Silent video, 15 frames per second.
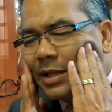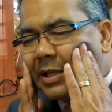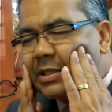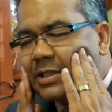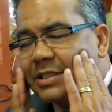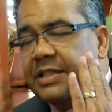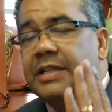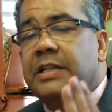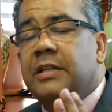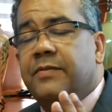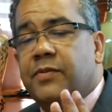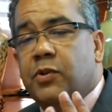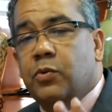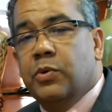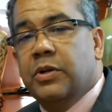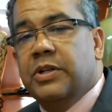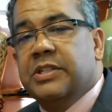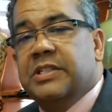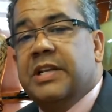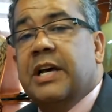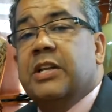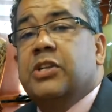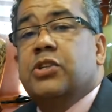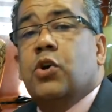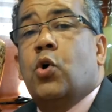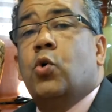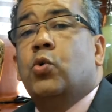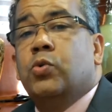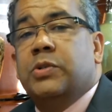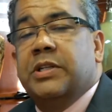skin, if you will, is not as
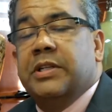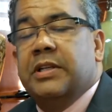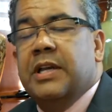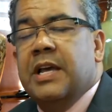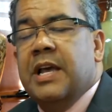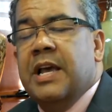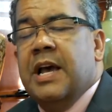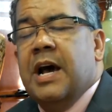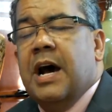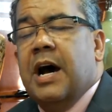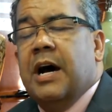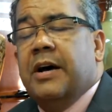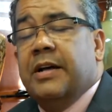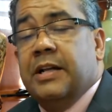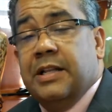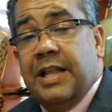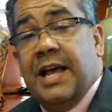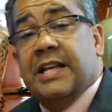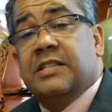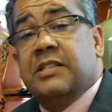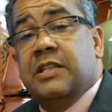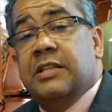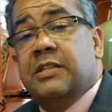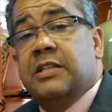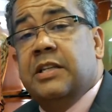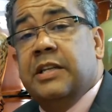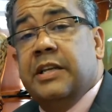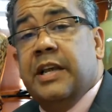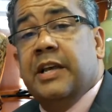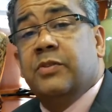holding
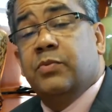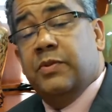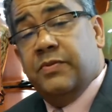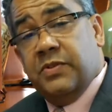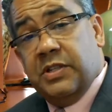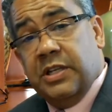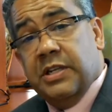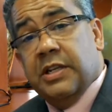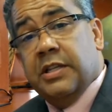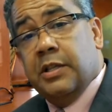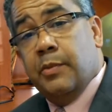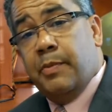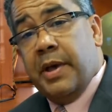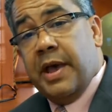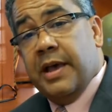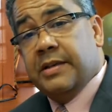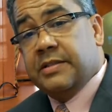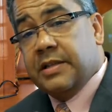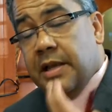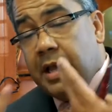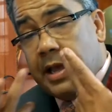elasticity as we've seen it in the past.